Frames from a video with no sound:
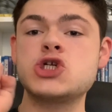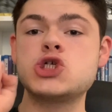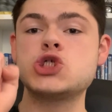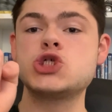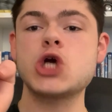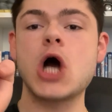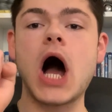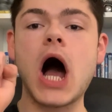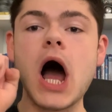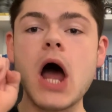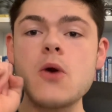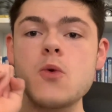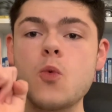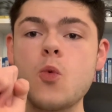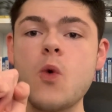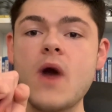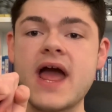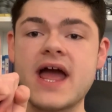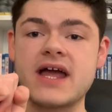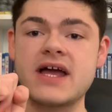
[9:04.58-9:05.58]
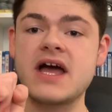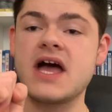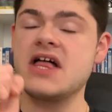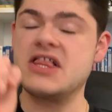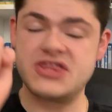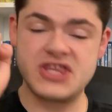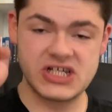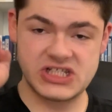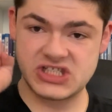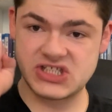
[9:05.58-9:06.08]
John Wick,
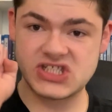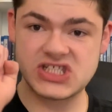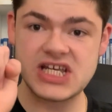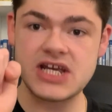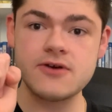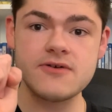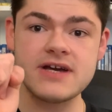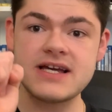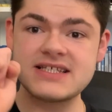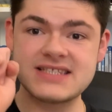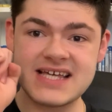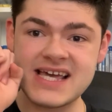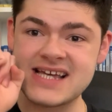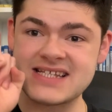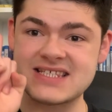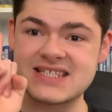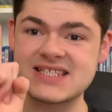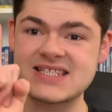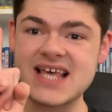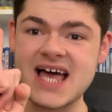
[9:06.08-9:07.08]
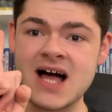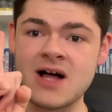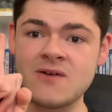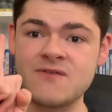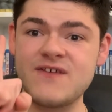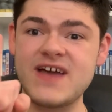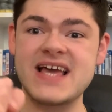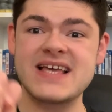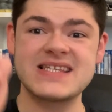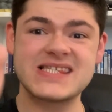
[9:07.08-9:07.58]
the series
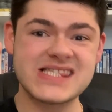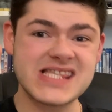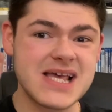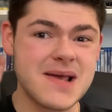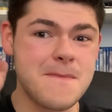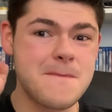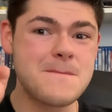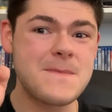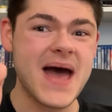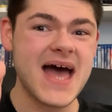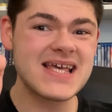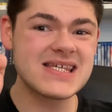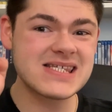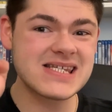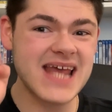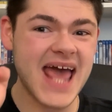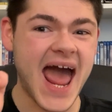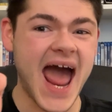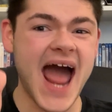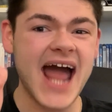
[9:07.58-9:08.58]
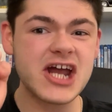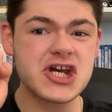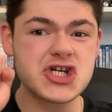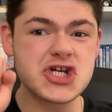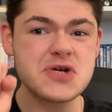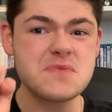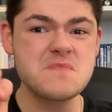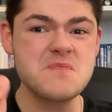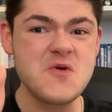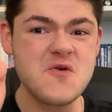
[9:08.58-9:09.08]
itself, is the best
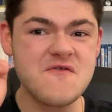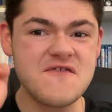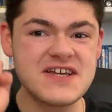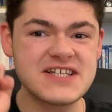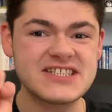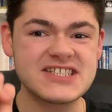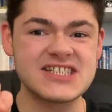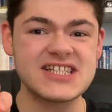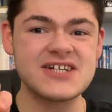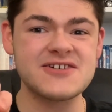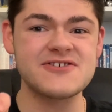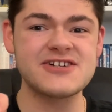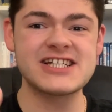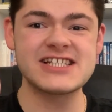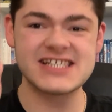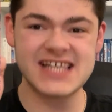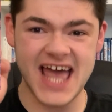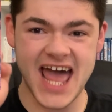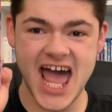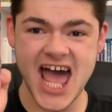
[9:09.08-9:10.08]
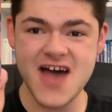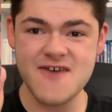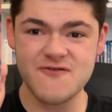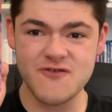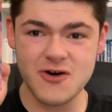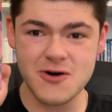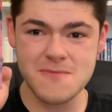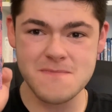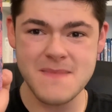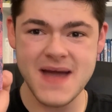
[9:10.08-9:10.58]
action movie series
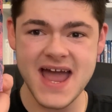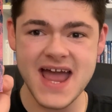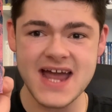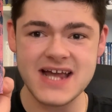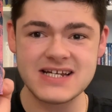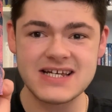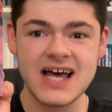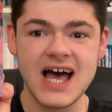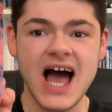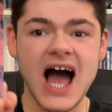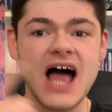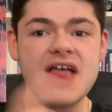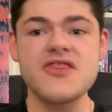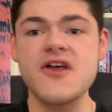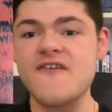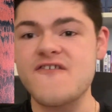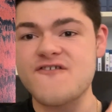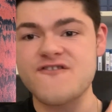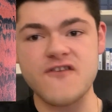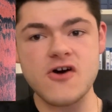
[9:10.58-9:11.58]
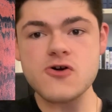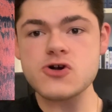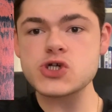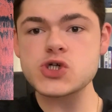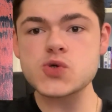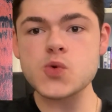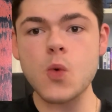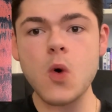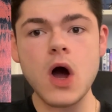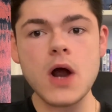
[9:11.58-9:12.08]
ever made. The
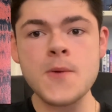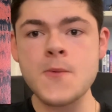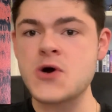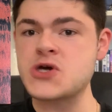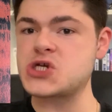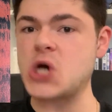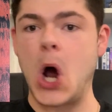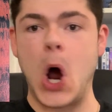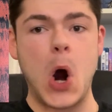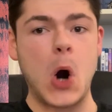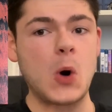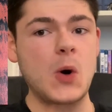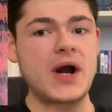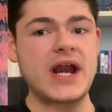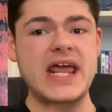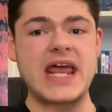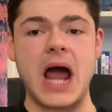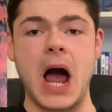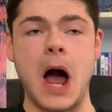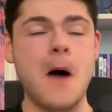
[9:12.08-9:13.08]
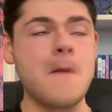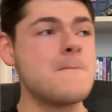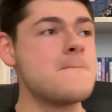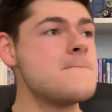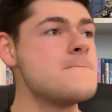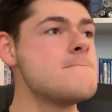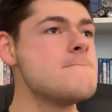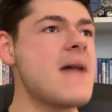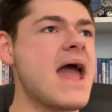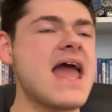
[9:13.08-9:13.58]
first one was already
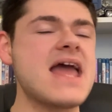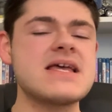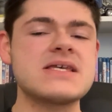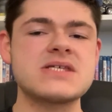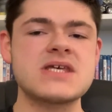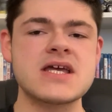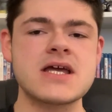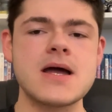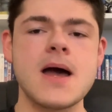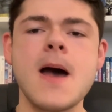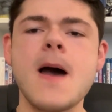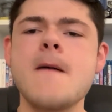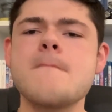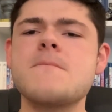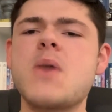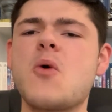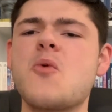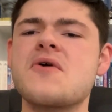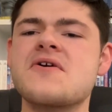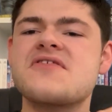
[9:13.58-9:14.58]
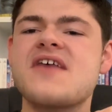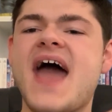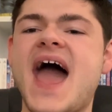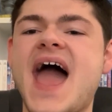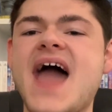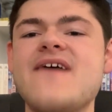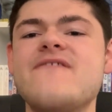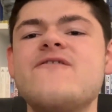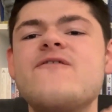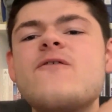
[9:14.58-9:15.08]
amazing, but with
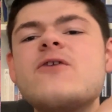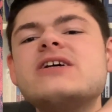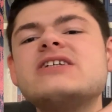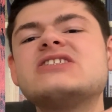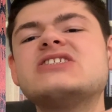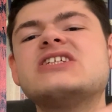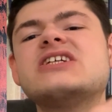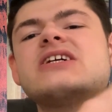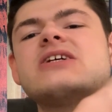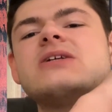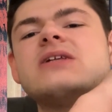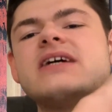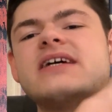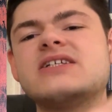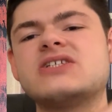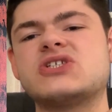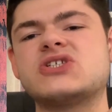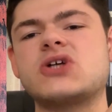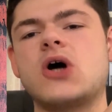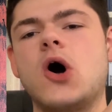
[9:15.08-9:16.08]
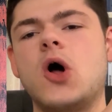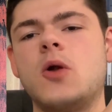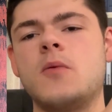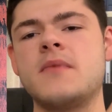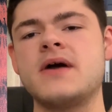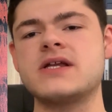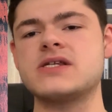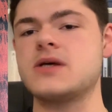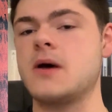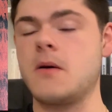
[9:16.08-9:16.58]
every single
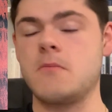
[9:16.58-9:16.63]
installment,